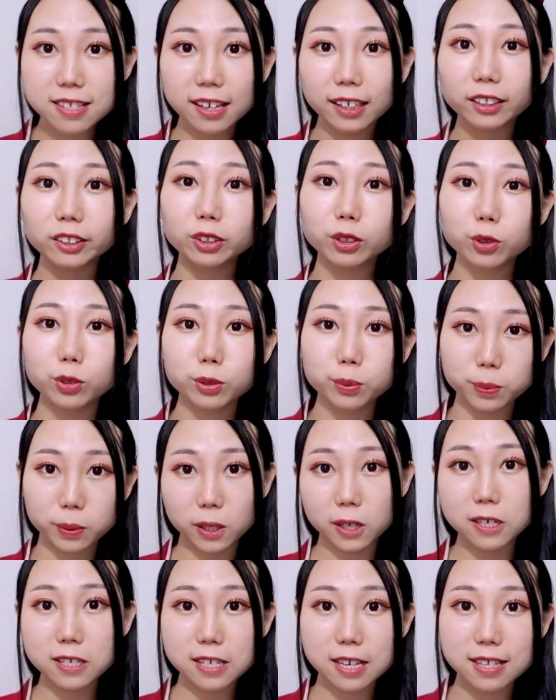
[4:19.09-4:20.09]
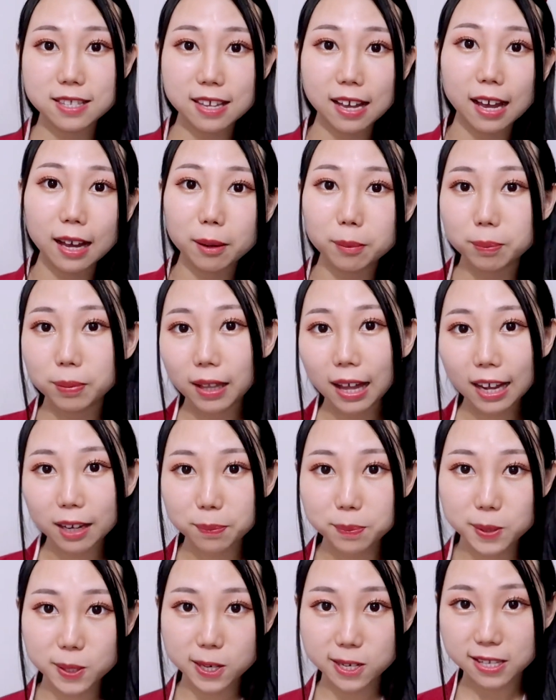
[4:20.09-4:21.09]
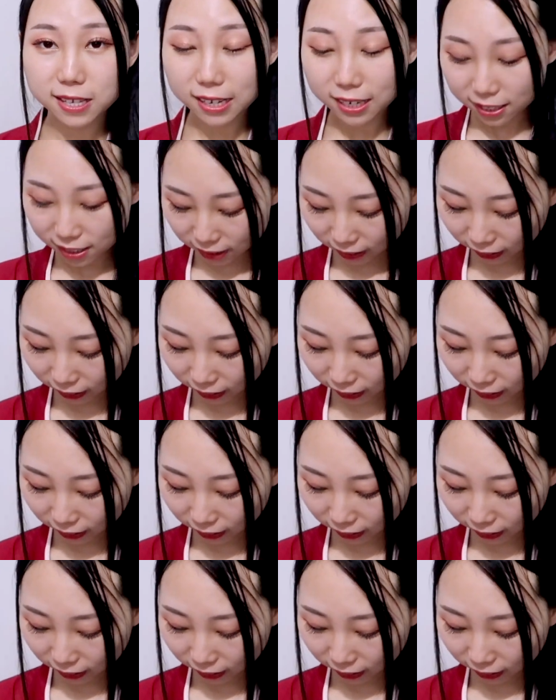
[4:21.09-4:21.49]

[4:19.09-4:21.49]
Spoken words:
and those purses are black purses.